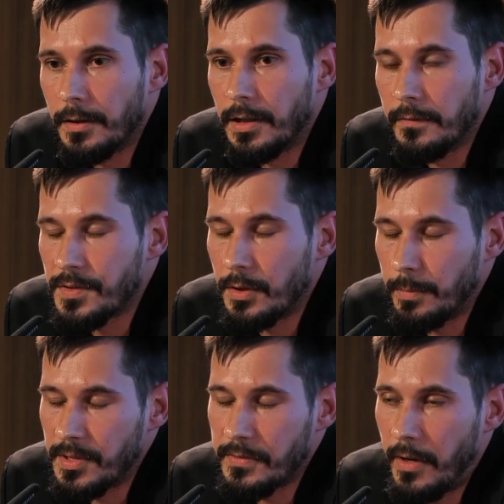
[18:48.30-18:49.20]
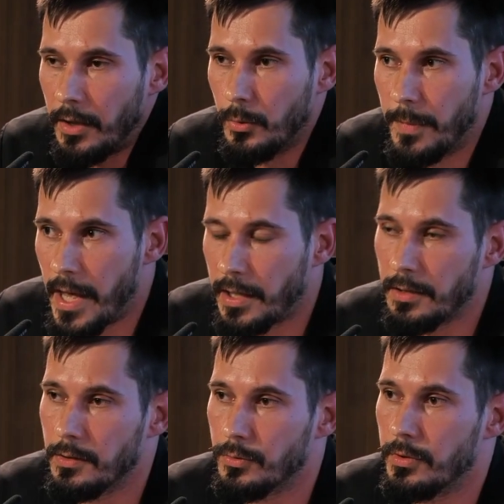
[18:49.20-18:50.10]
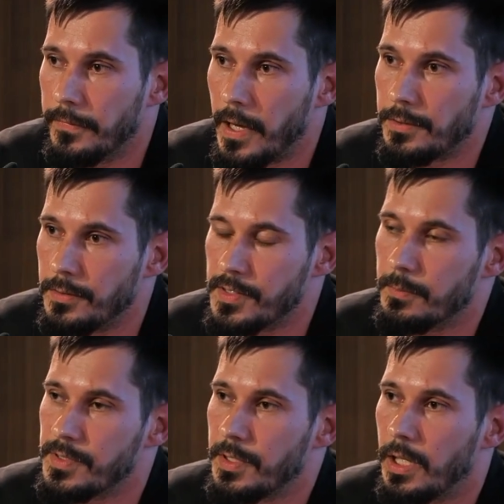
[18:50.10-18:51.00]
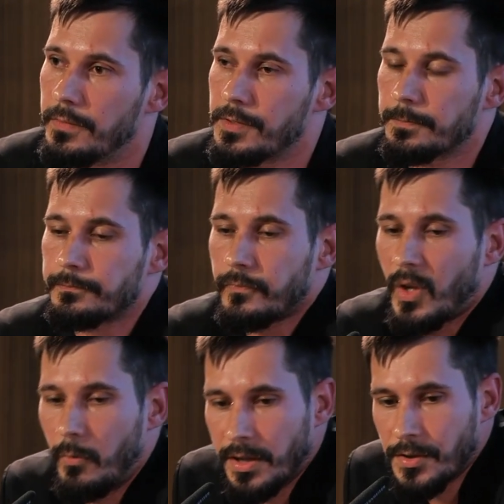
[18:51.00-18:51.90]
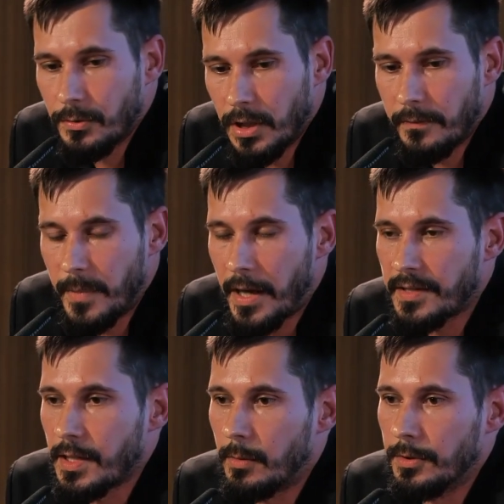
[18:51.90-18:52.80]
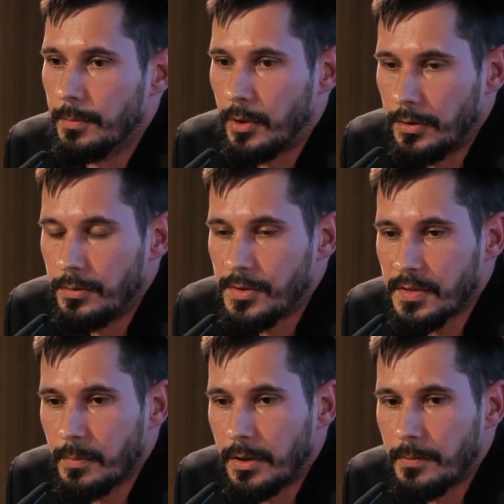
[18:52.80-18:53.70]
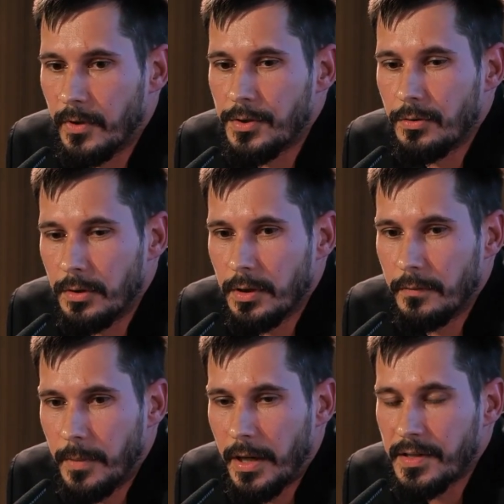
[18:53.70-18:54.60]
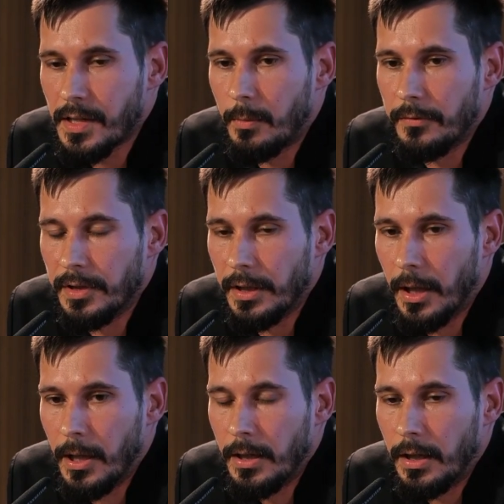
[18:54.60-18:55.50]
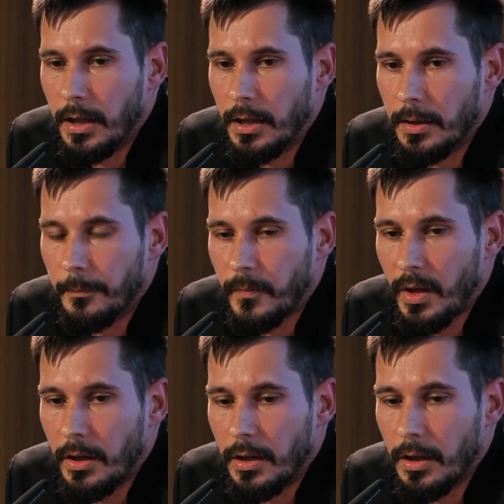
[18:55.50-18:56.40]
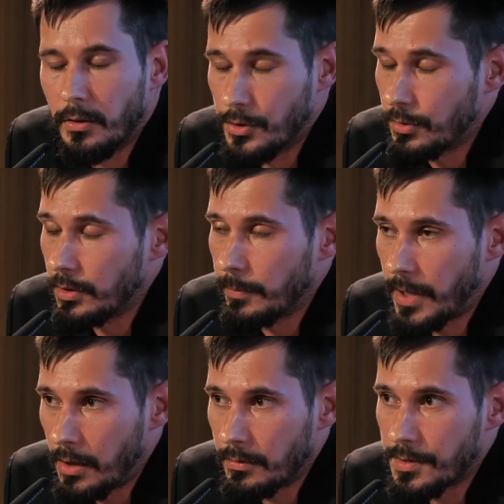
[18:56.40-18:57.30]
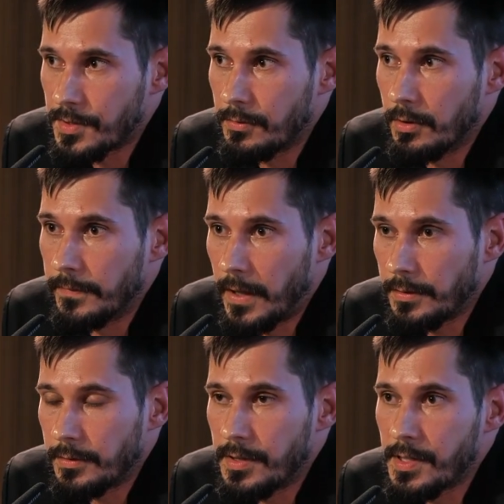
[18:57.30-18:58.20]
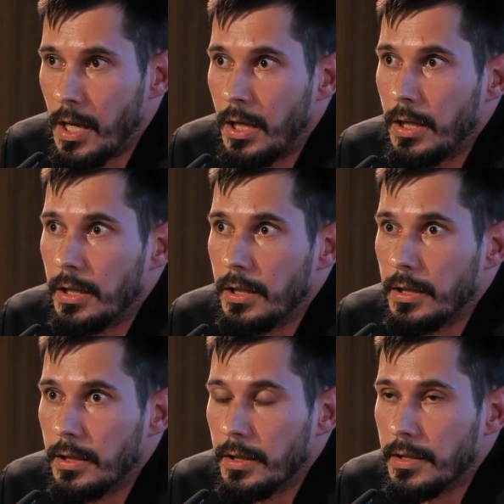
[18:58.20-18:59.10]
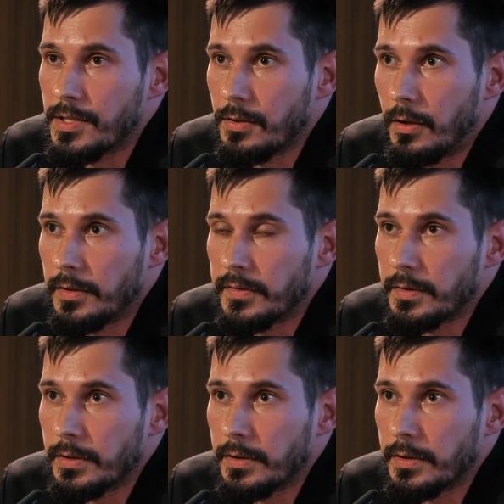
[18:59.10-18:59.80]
give surplus value back into the factories themselves, once you give back some of the produce, once you give back some of the controlling powers to the factories, it's not,